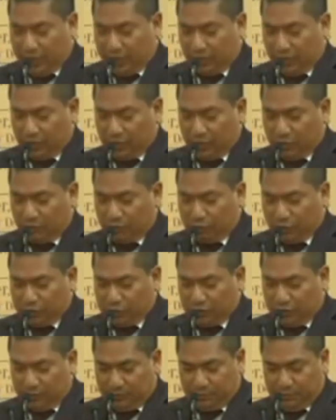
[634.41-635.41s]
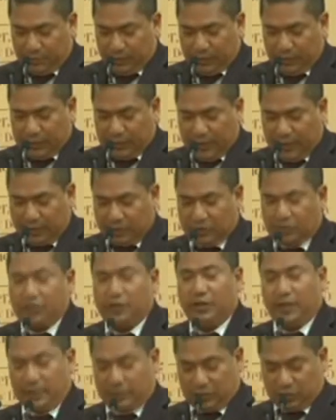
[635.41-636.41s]
Here, Buddhism
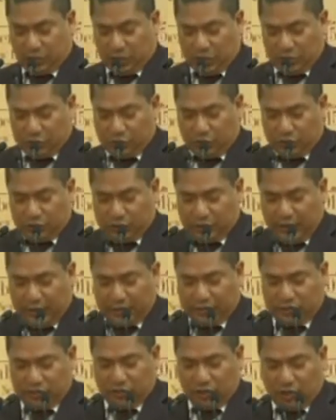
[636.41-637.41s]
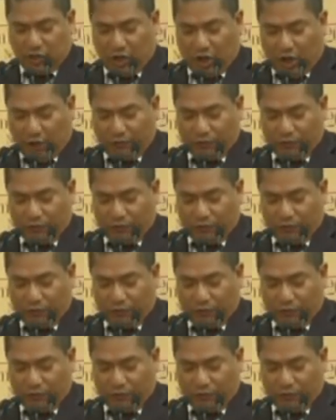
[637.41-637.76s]
can create consciousness